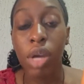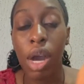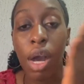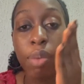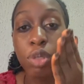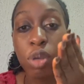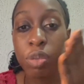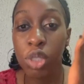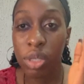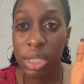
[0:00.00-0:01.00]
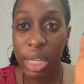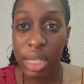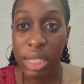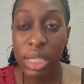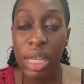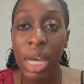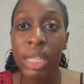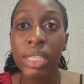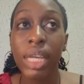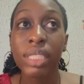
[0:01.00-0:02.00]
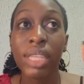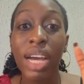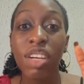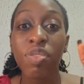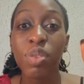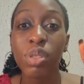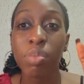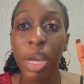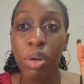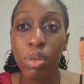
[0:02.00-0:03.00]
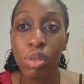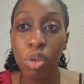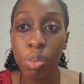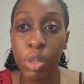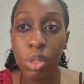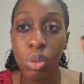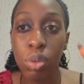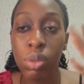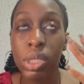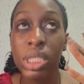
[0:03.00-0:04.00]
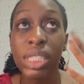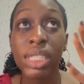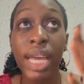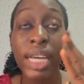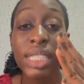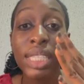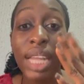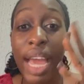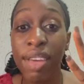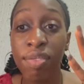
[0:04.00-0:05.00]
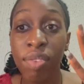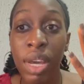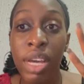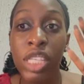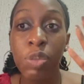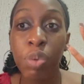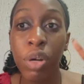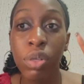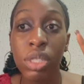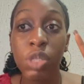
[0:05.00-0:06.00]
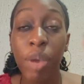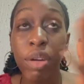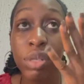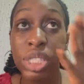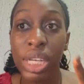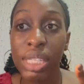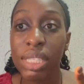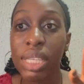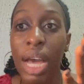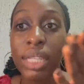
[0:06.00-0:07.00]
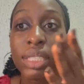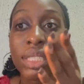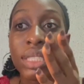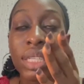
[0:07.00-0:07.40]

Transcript: absorption test. Then dark field microscopy to detect live spirochetes and